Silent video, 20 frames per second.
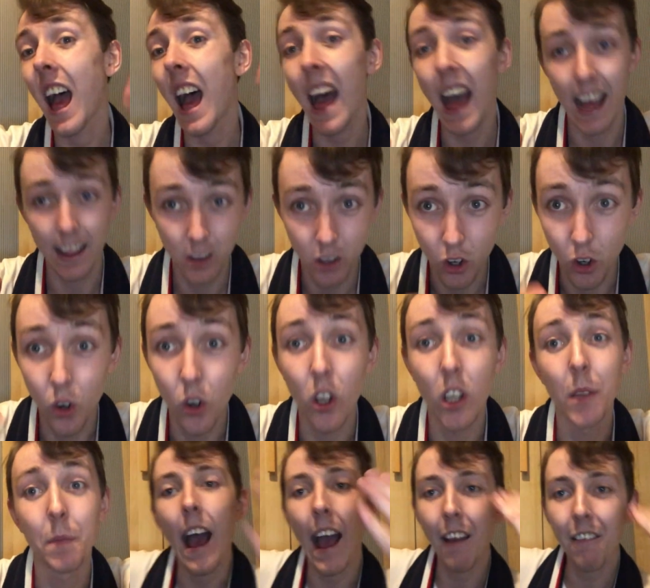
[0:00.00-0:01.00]
at
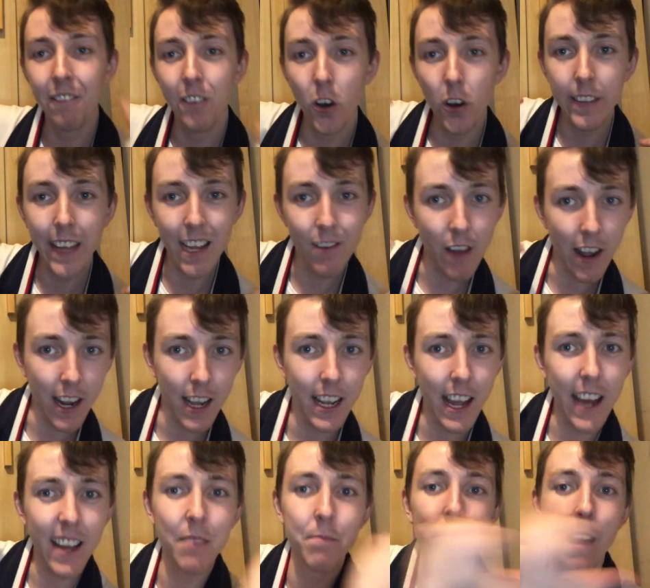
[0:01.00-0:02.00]
all. I thought they'd
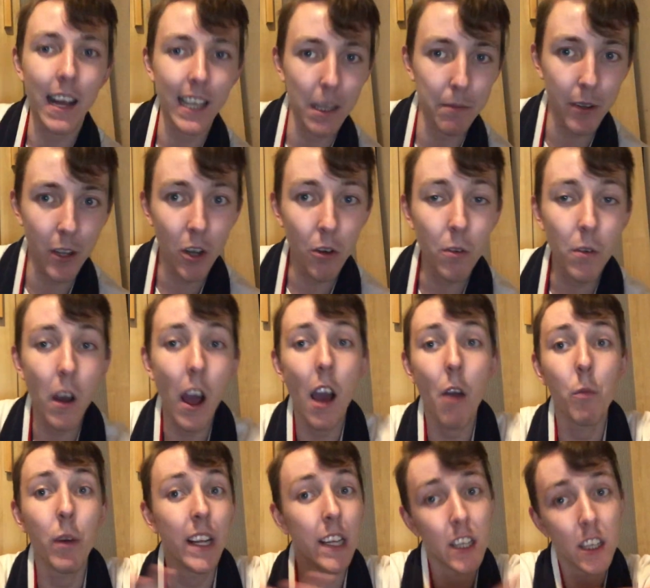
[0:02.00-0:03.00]
recognize Malibu,
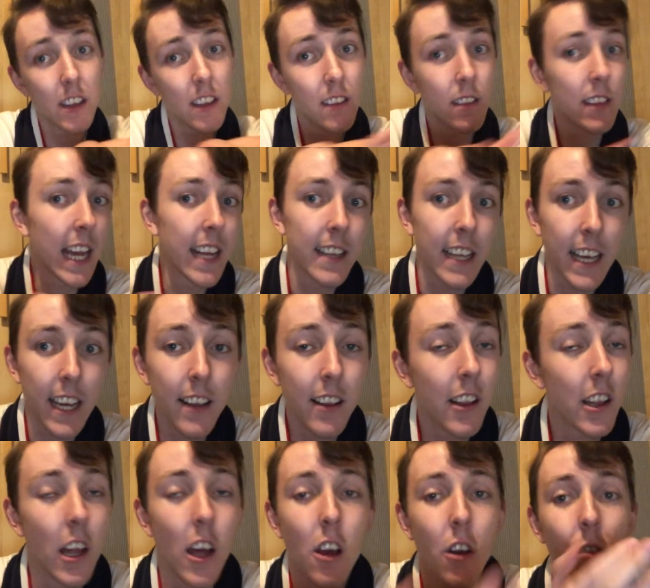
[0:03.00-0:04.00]
which they did,
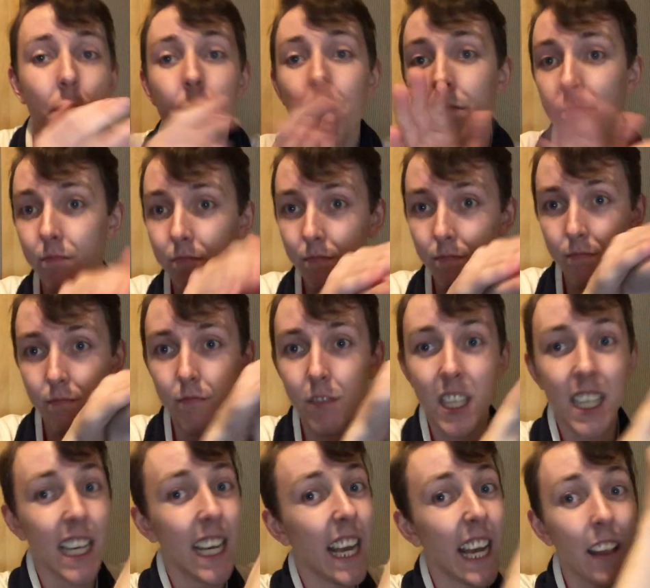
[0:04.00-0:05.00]
so
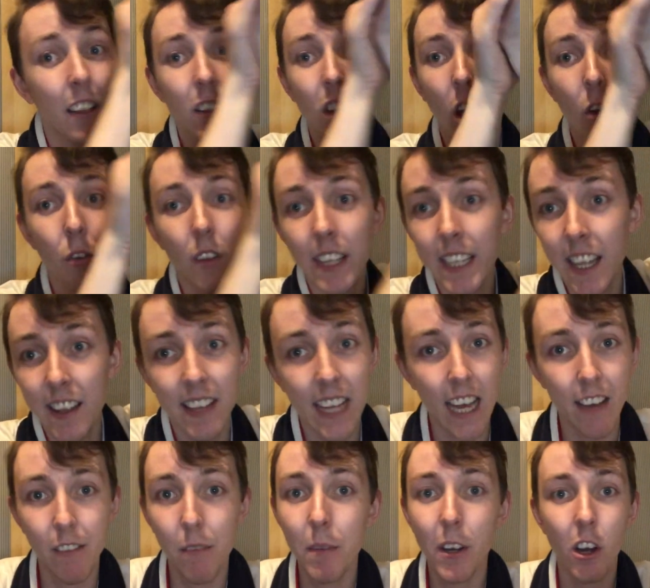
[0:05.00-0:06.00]
she is totally
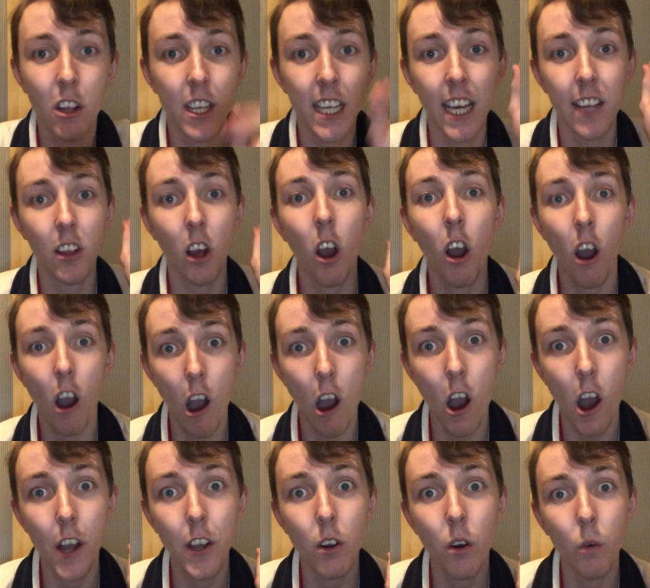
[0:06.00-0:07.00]
deserving because she is a
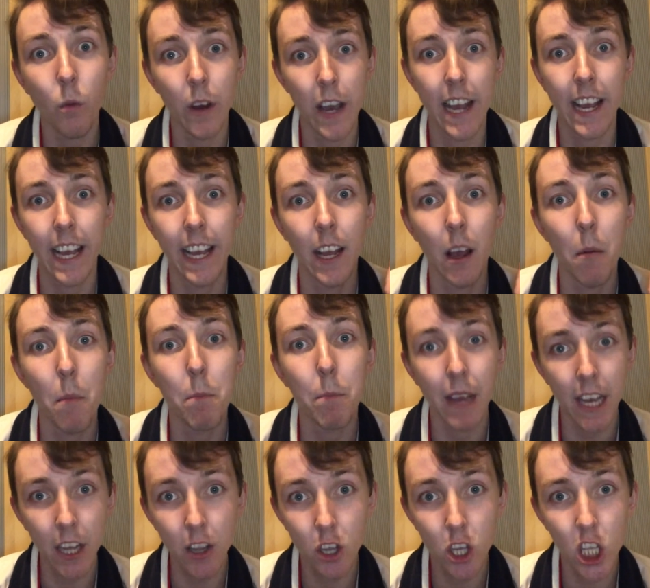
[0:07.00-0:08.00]
hard-working
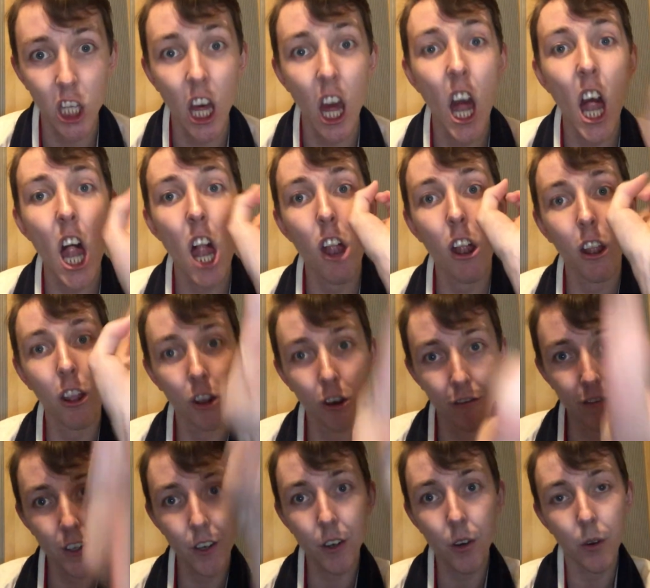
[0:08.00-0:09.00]
bitch.
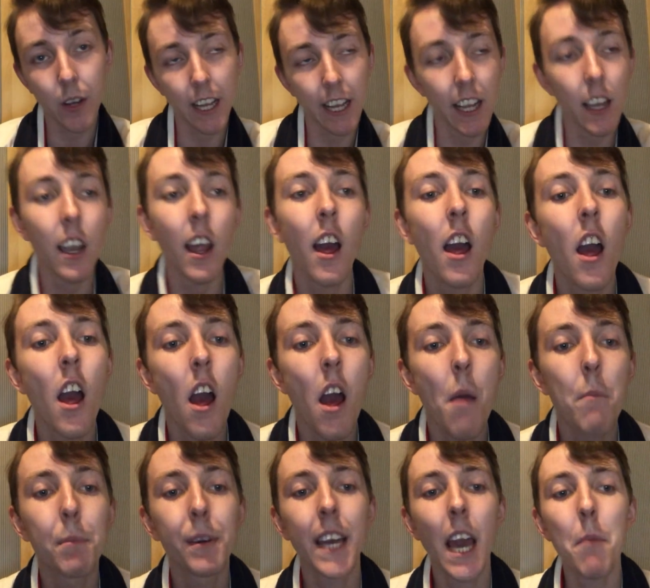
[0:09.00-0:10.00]
Love you, queen.
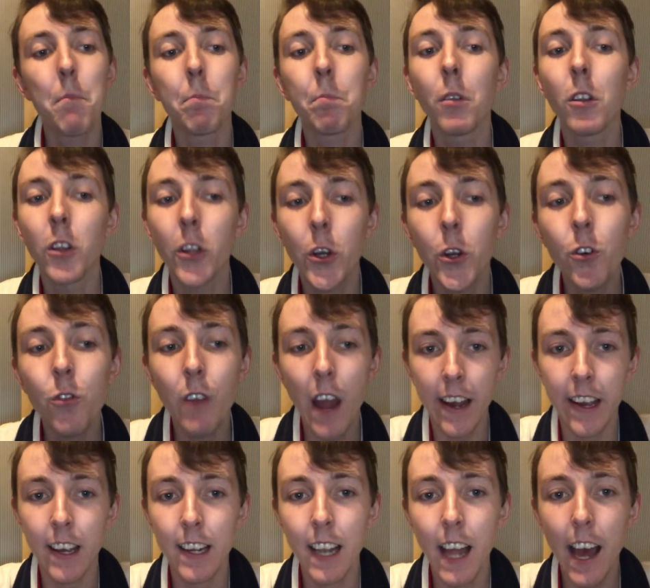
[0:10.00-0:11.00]
But yeah, Blue
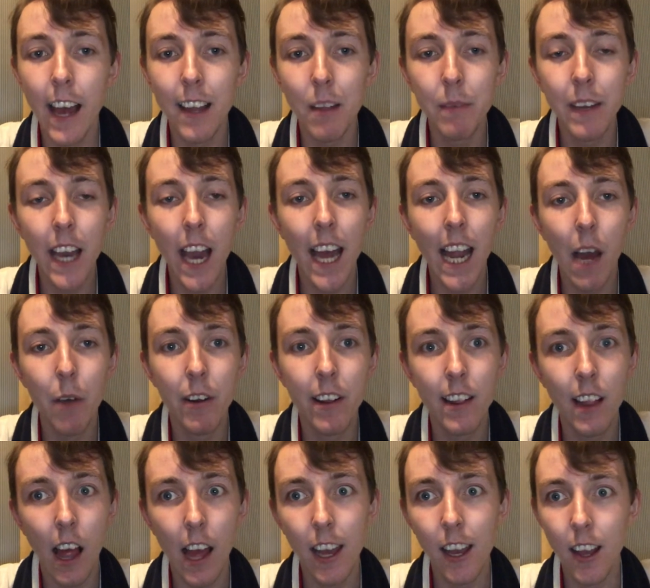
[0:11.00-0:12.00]
recognized me, and I
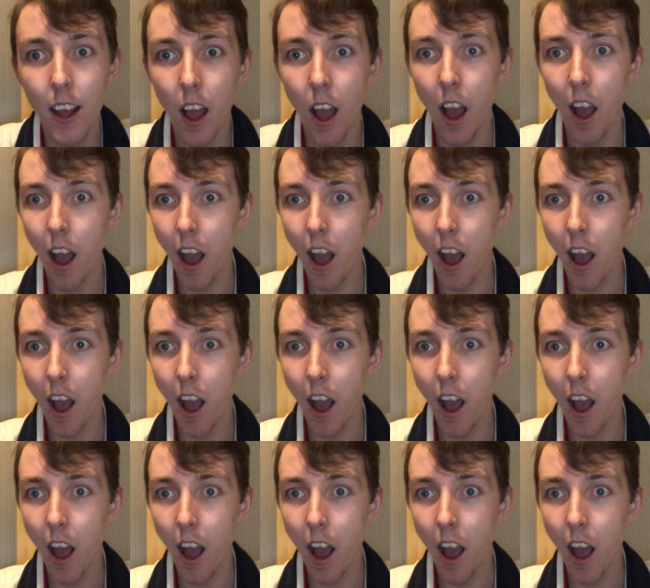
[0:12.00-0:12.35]
was like,